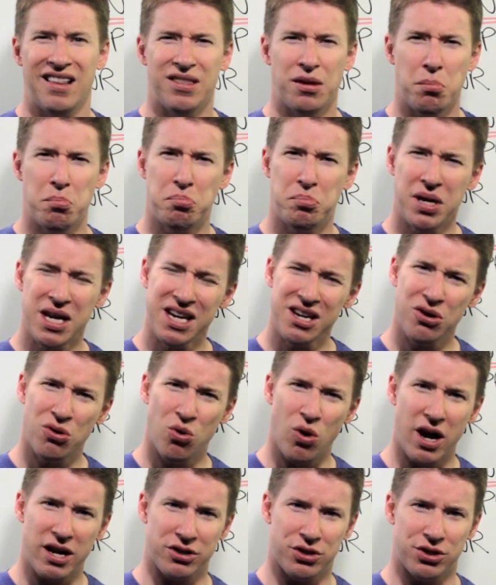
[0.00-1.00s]
The big
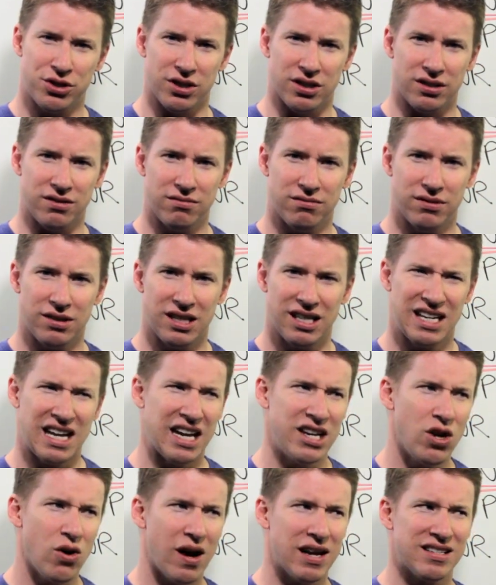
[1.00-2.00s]
question, and
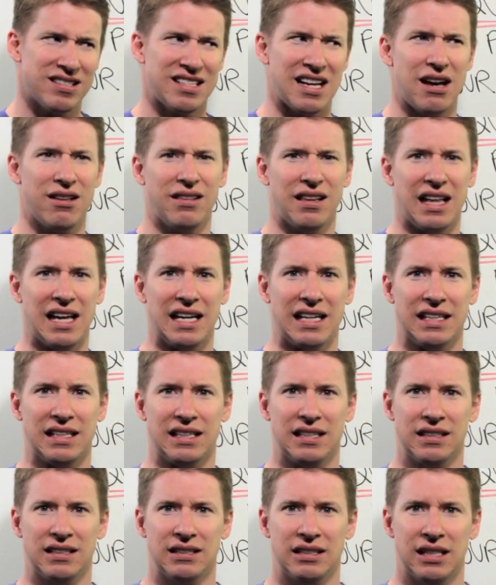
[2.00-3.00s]
I know I sound
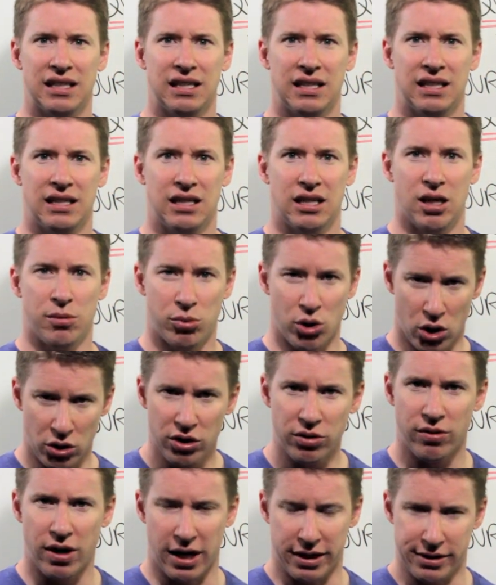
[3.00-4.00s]
like a
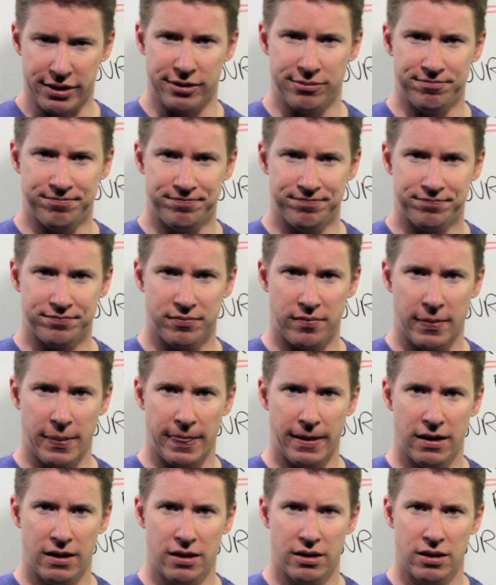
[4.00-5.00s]
broken record,
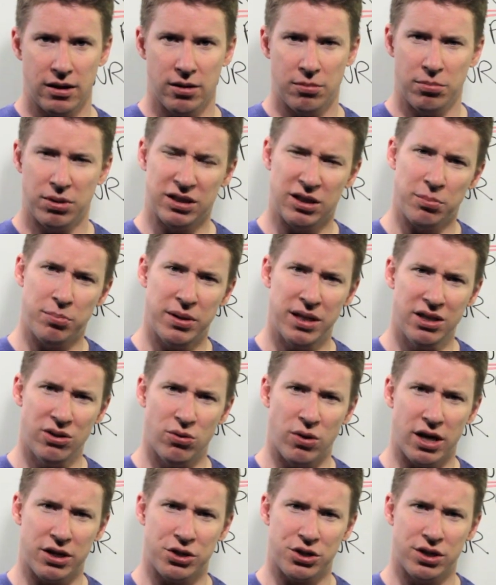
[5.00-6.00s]
but the big
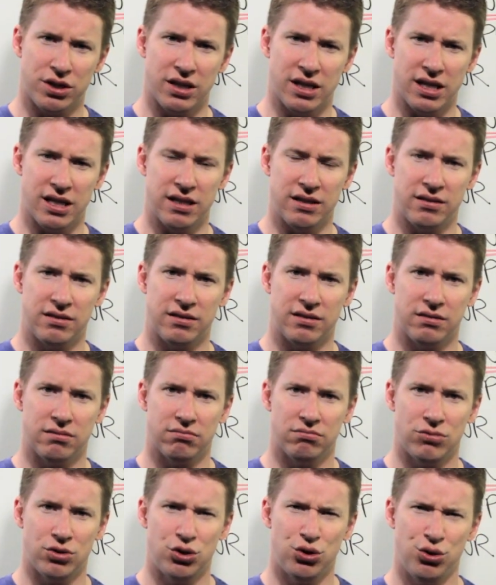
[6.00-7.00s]
question is
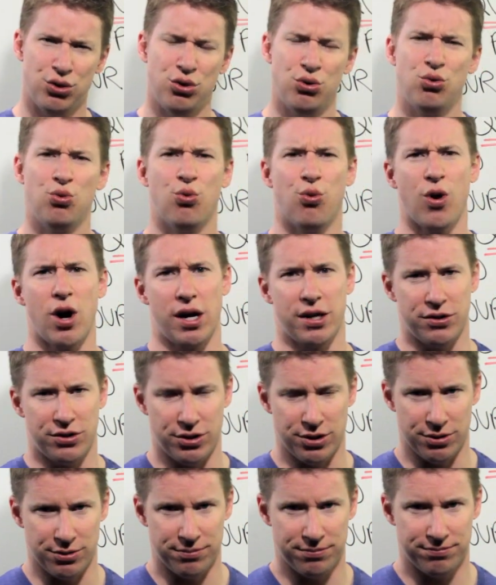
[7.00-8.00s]
do you want
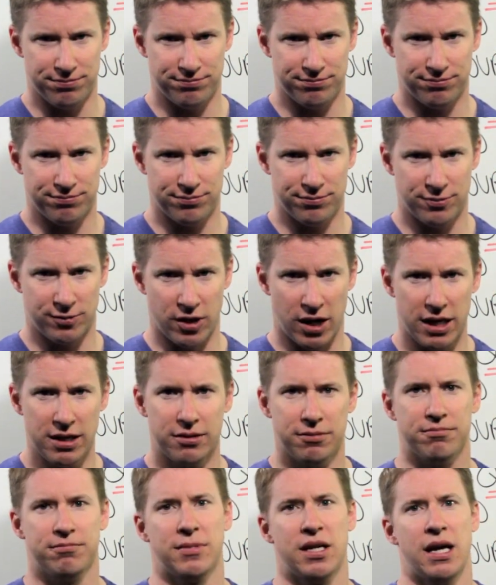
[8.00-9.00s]
to,
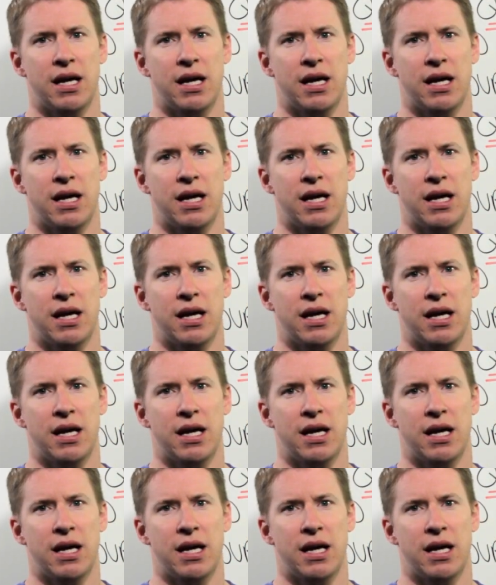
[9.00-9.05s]
right?